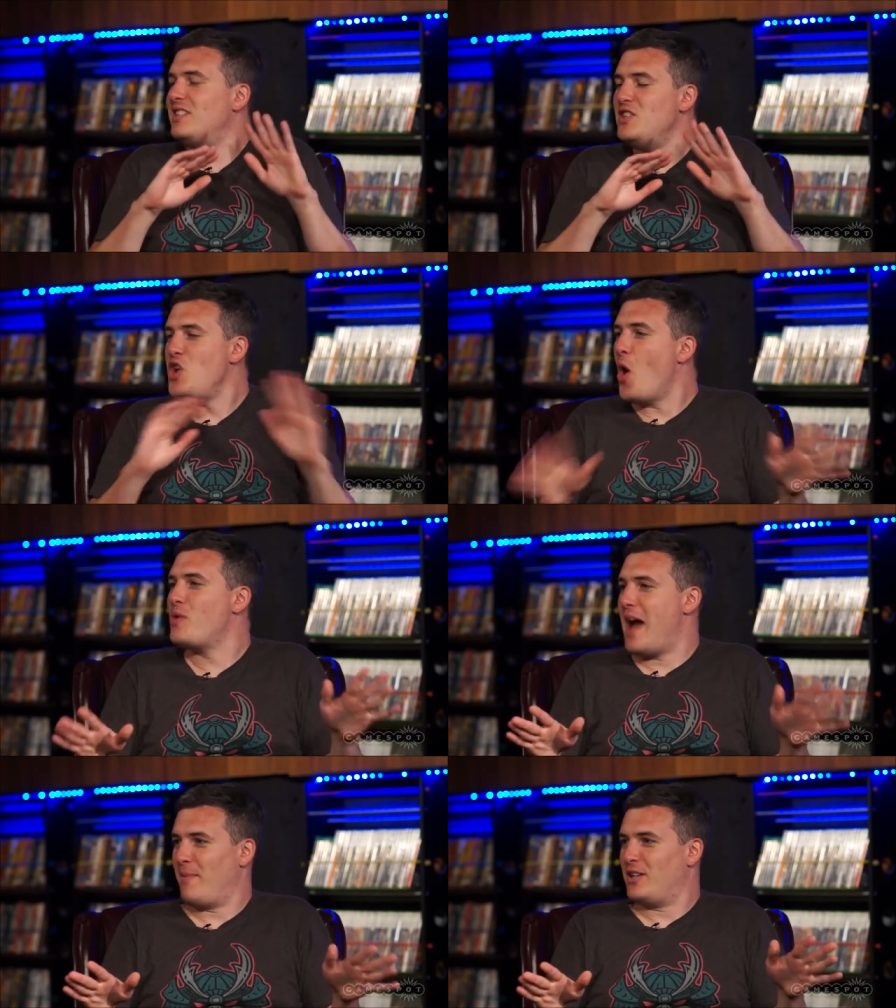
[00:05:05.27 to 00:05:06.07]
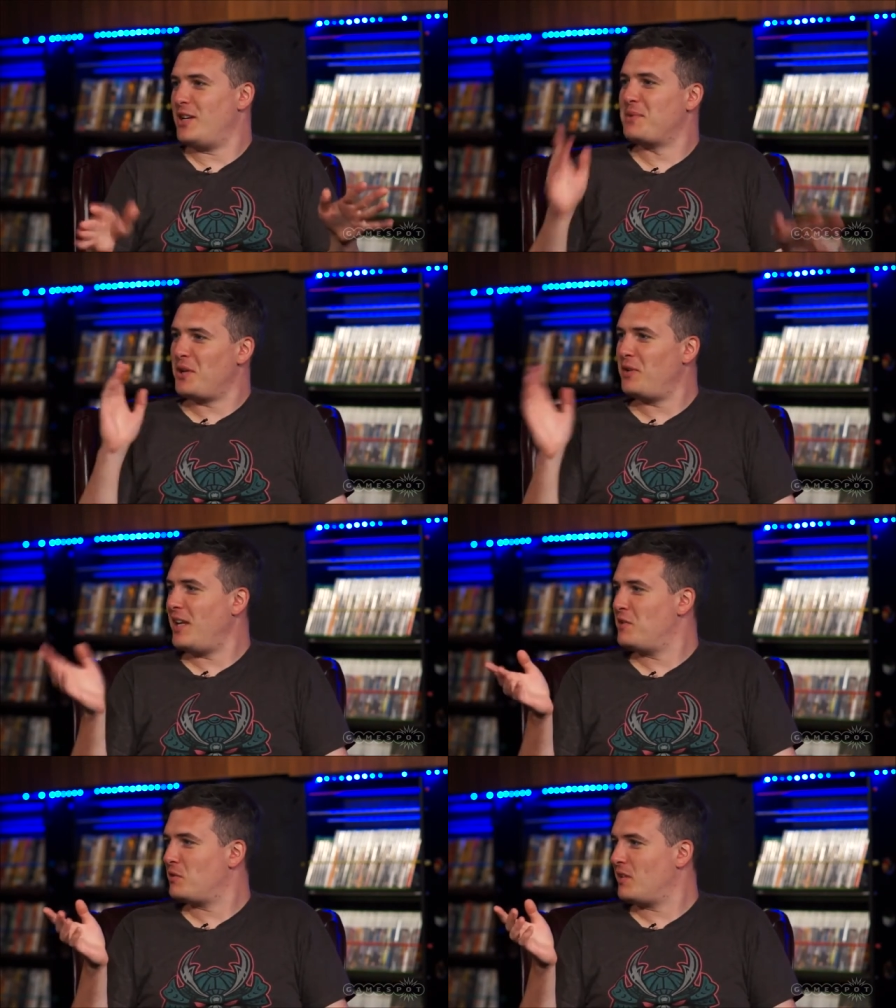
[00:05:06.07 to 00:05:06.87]
No damage. It was only
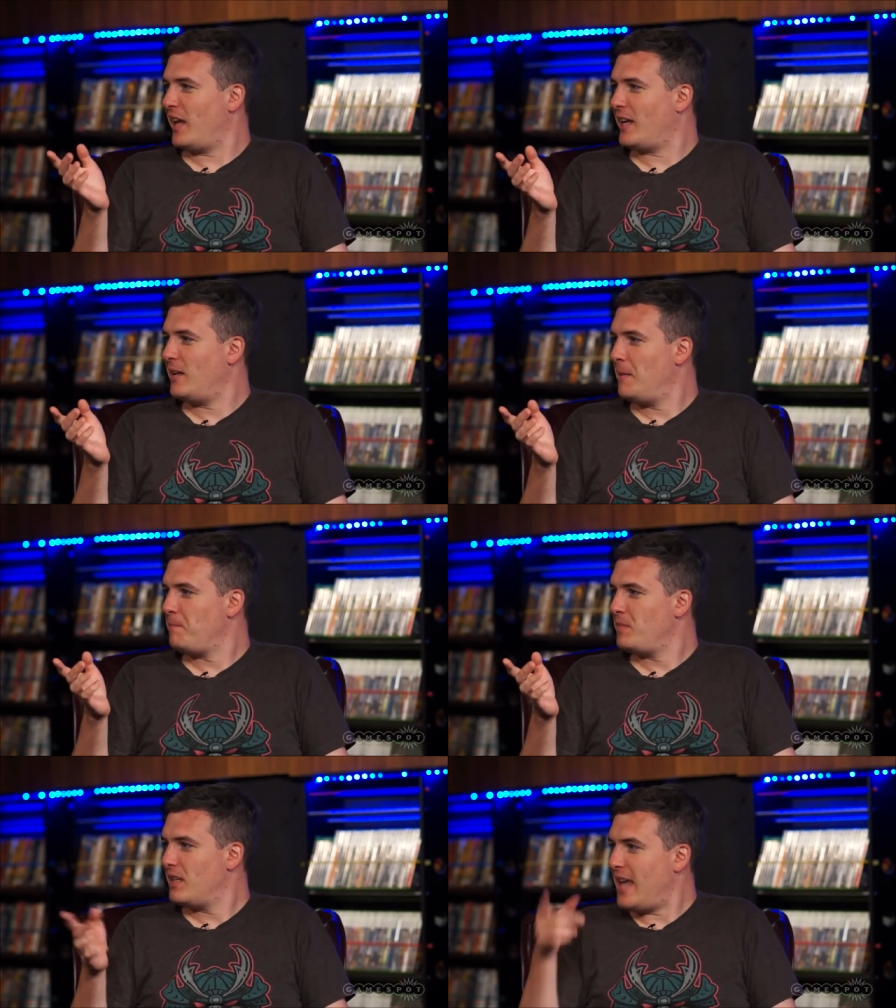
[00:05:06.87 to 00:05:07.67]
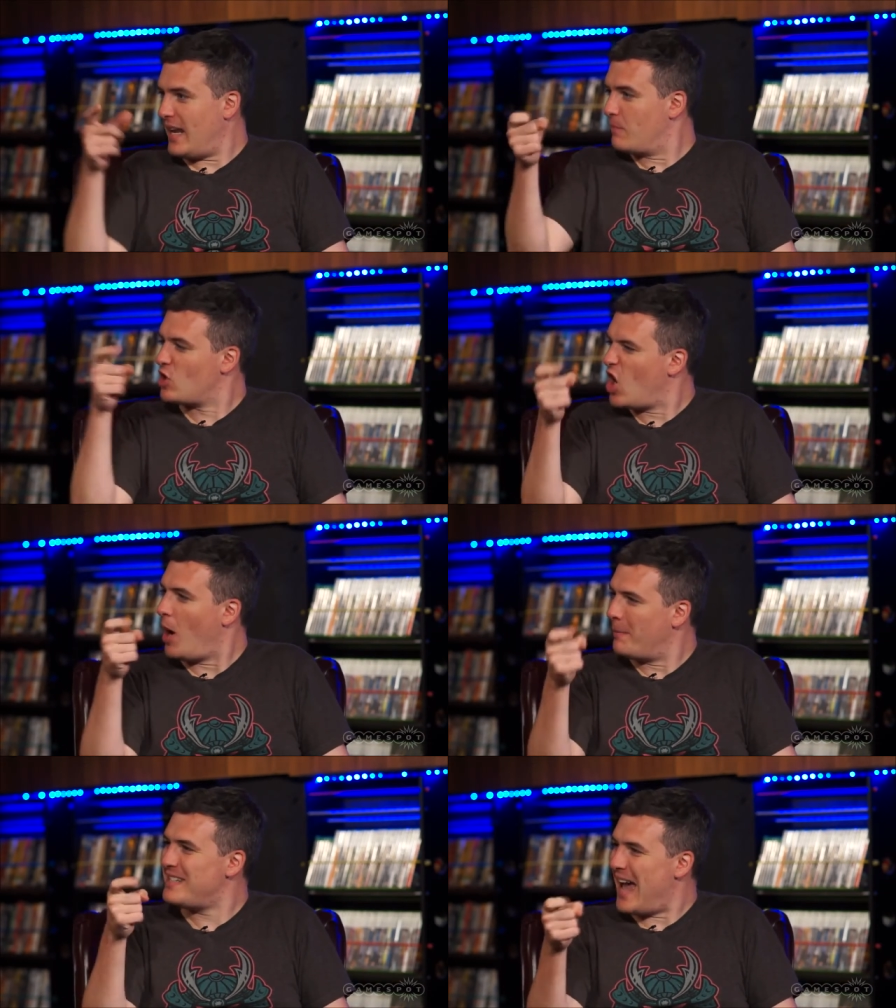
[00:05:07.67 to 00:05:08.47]
used to like get him to
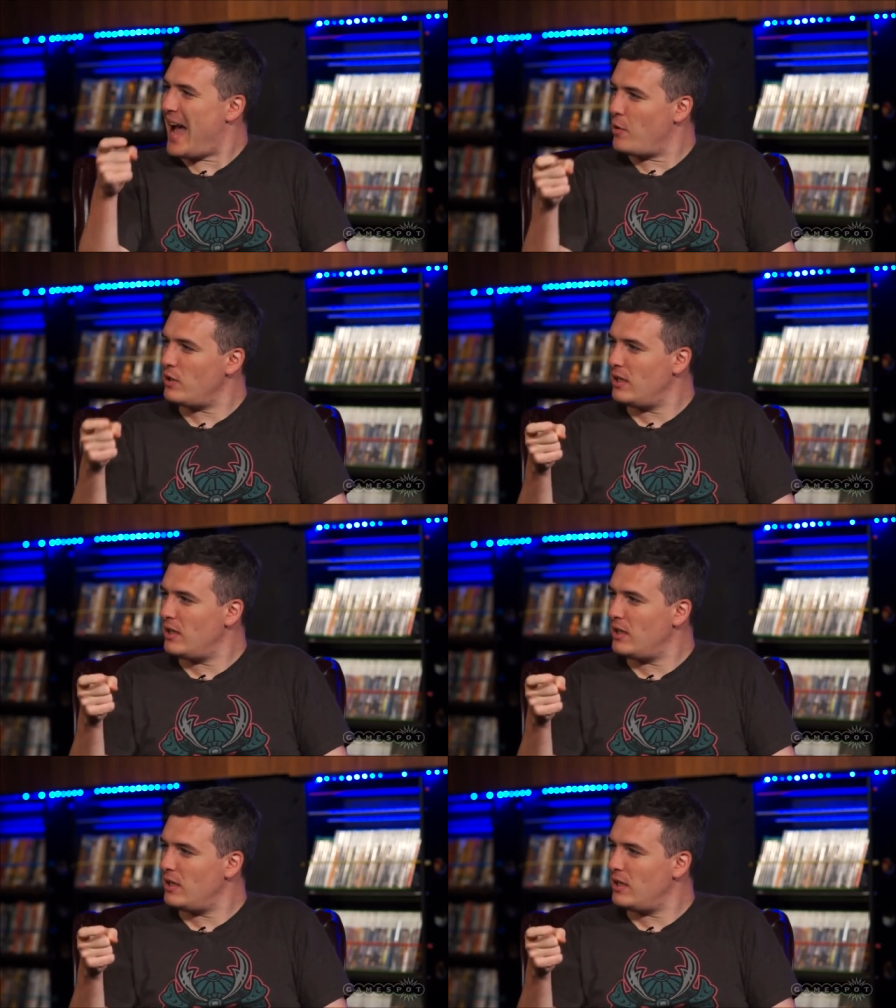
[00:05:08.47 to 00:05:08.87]
come down.